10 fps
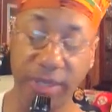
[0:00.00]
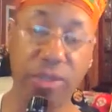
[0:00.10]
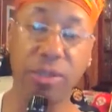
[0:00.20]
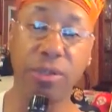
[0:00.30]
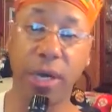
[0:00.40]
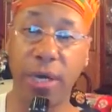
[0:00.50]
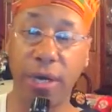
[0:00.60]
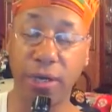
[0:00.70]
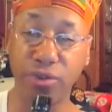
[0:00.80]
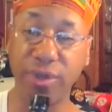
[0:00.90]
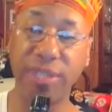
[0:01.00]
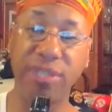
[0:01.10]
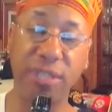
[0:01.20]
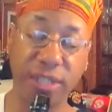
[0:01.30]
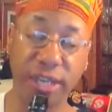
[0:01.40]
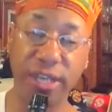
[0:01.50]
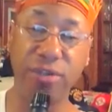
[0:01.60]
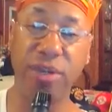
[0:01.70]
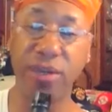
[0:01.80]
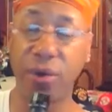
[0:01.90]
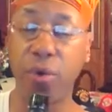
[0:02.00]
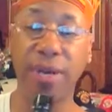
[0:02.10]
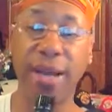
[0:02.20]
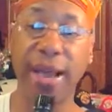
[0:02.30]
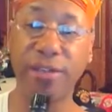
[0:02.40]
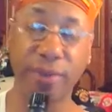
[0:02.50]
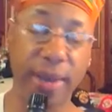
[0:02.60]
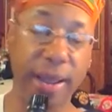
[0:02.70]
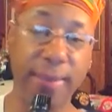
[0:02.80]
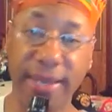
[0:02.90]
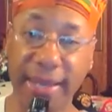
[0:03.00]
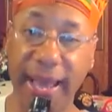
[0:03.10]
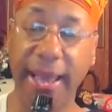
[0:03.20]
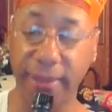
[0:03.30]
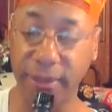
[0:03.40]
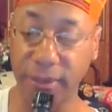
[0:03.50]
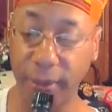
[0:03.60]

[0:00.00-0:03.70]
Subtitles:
is to address this issue of organized crime and gang,